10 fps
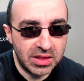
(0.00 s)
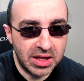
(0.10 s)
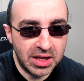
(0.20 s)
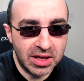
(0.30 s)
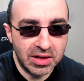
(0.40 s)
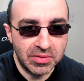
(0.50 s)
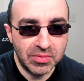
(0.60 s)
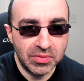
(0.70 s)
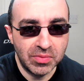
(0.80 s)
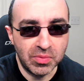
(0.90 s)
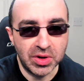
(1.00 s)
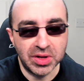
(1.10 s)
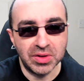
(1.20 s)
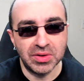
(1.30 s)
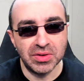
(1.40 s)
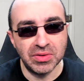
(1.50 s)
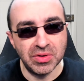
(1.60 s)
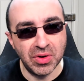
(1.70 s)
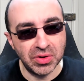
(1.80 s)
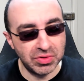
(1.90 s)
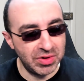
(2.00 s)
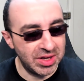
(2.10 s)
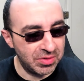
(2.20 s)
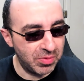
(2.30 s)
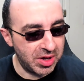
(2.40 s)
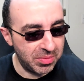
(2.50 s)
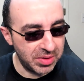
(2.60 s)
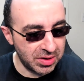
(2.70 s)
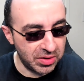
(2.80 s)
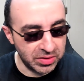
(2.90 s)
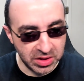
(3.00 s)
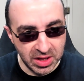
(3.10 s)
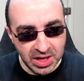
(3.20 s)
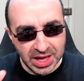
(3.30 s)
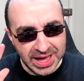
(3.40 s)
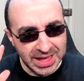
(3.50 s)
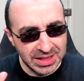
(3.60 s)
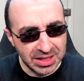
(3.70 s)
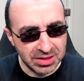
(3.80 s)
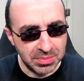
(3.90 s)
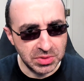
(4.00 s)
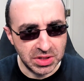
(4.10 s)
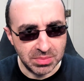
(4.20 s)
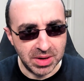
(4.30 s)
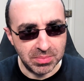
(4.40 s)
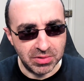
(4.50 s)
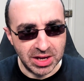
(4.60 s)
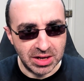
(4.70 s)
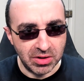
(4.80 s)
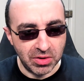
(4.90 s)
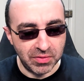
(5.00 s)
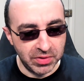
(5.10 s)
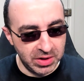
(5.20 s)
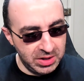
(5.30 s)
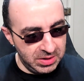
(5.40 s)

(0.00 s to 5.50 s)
They were not treated well because I had the assumption in my brain of